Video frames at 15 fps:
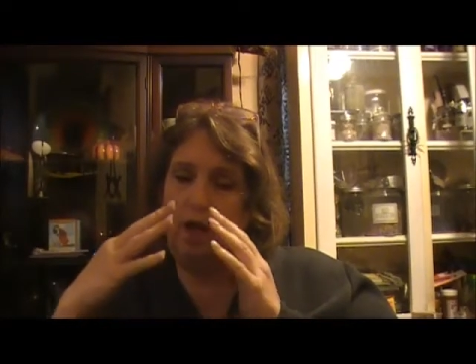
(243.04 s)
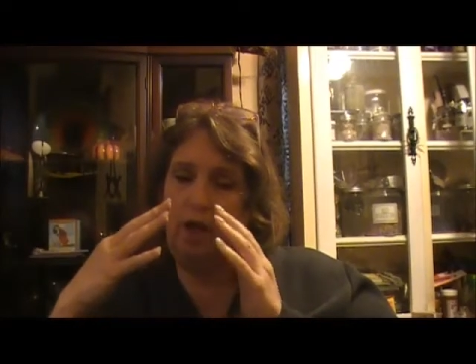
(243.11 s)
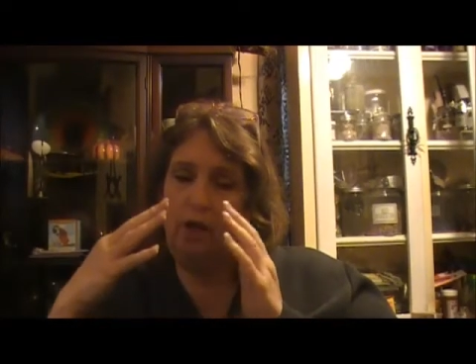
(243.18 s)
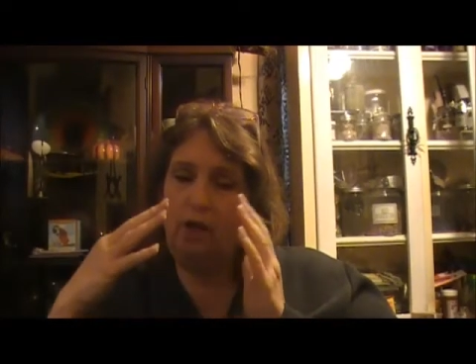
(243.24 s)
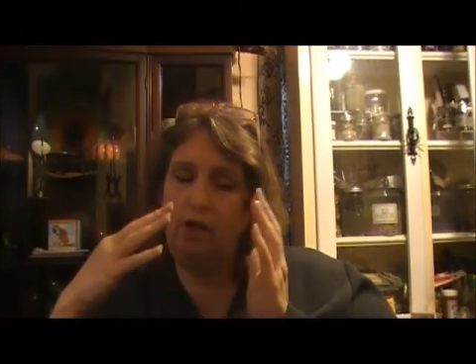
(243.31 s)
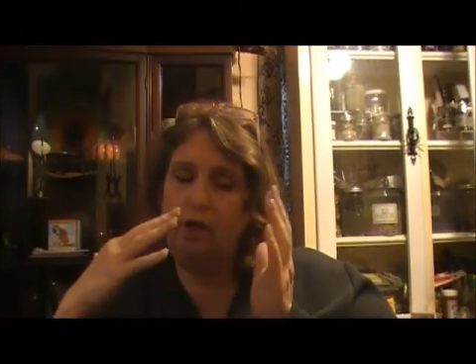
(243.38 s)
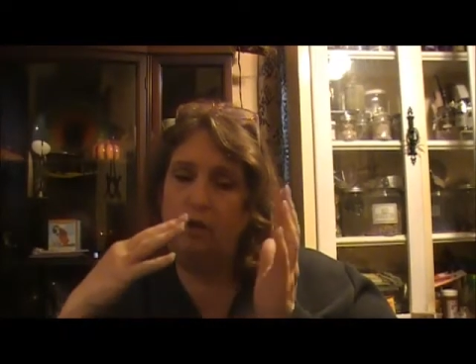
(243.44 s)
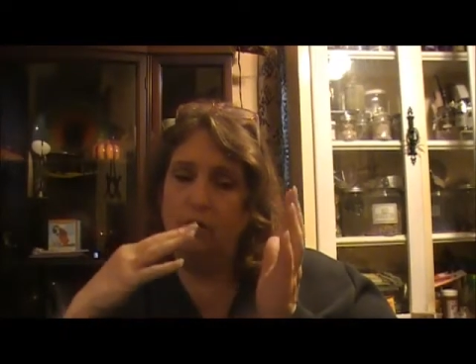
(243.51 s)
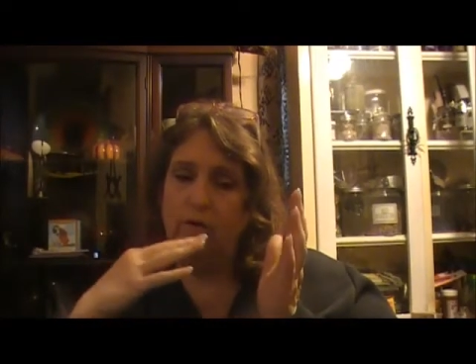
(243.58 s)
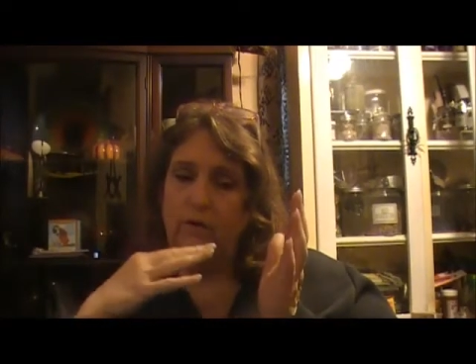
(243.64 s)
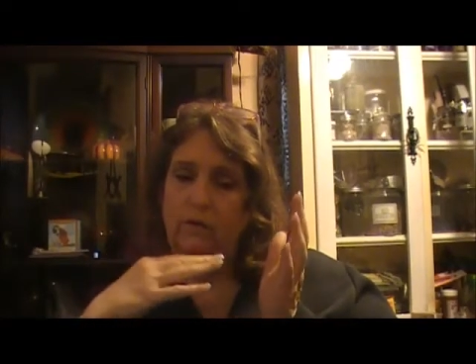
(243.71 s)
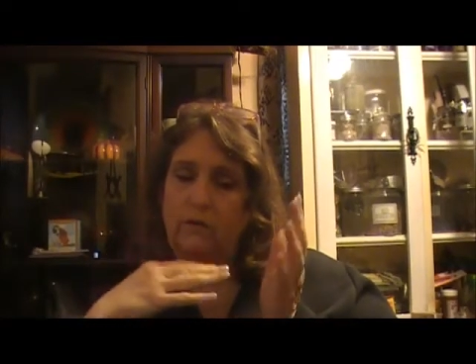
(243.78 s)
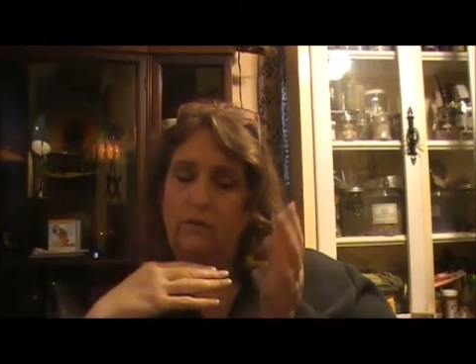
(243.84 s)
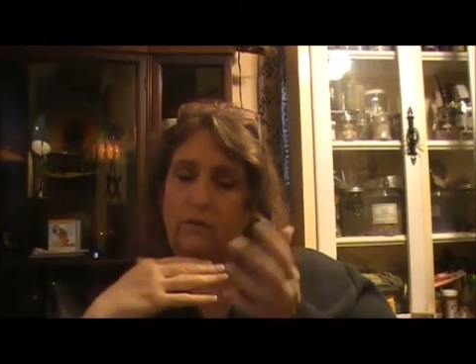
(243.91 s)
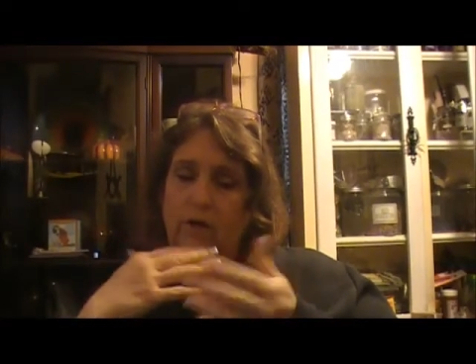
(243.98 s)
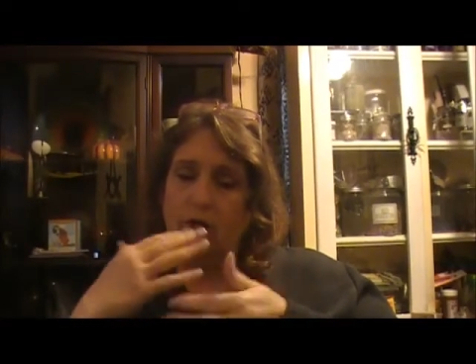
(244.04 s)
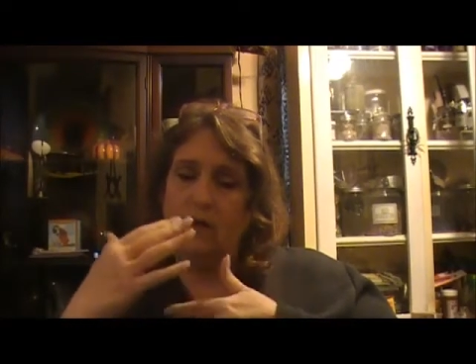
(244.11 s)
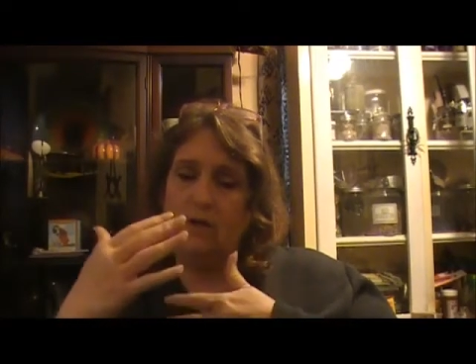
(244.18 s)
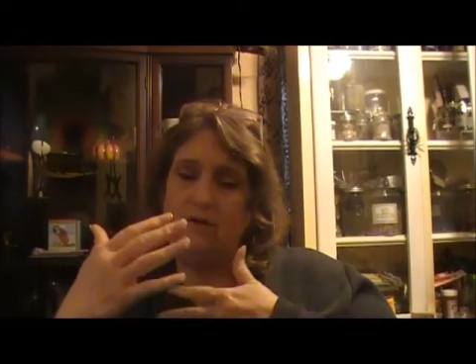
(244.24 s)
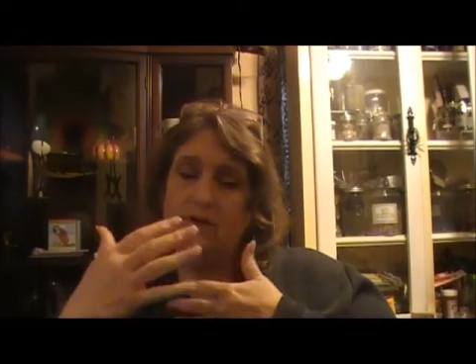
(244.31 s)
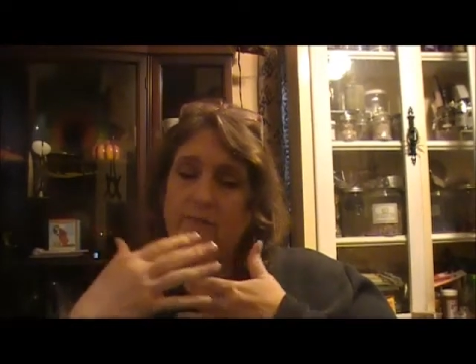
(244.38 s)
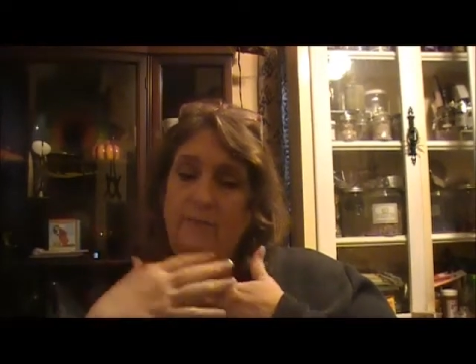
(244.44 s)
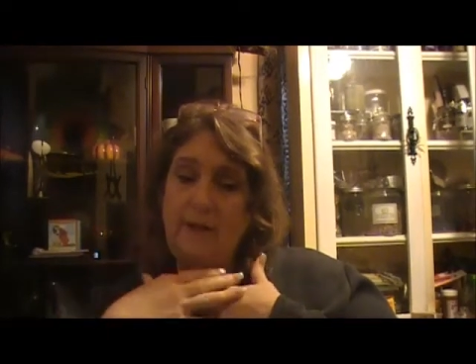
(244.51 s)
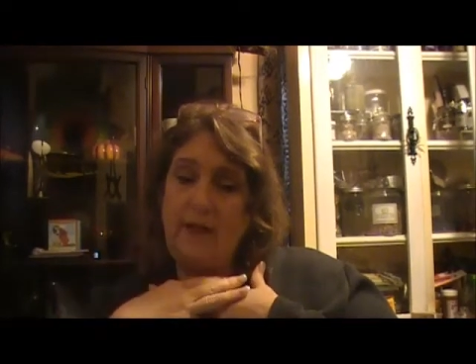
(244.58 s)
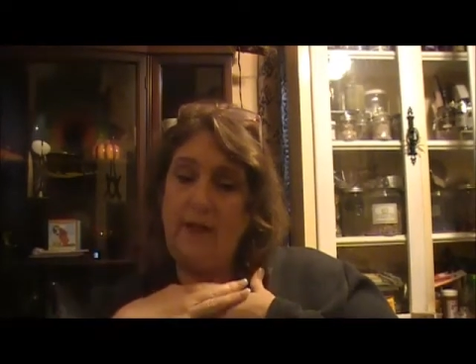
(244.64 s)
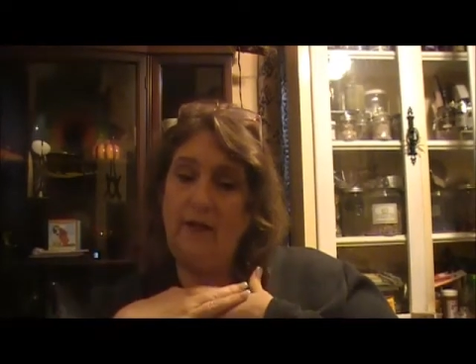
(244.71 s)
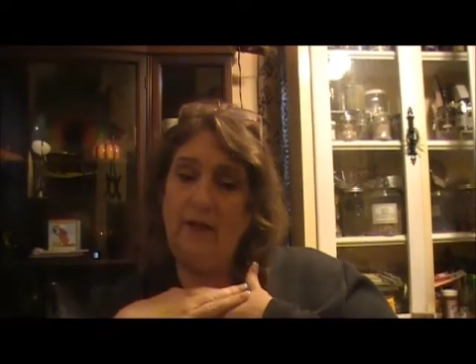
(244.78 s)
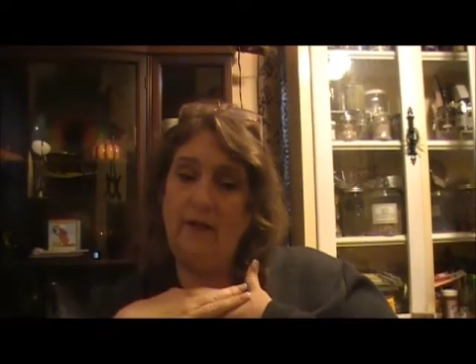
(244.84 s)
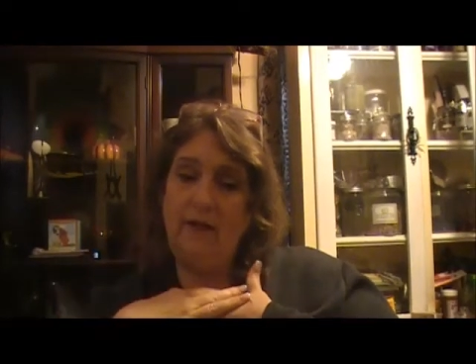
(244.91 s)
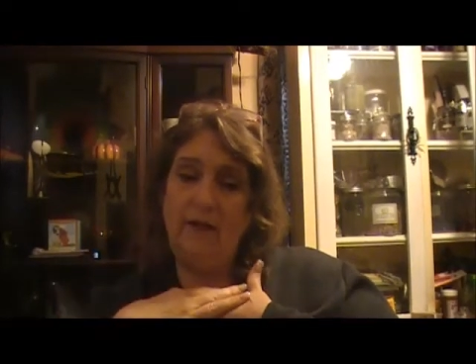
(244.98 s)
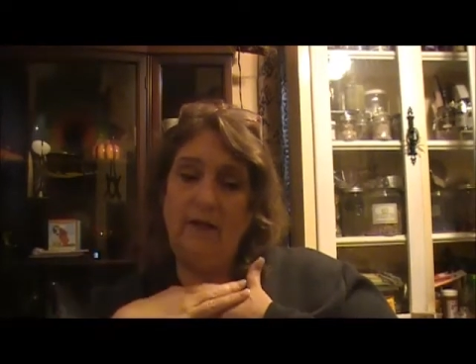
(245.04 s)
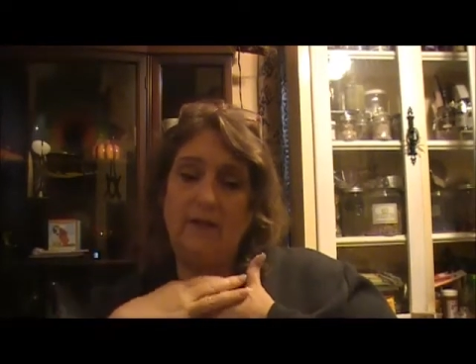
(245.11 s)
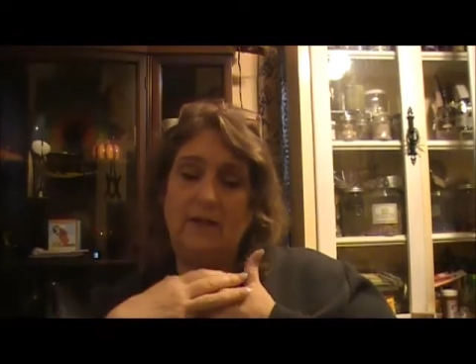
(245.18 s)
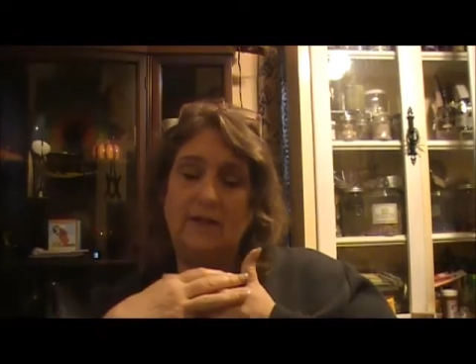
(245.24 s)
to me,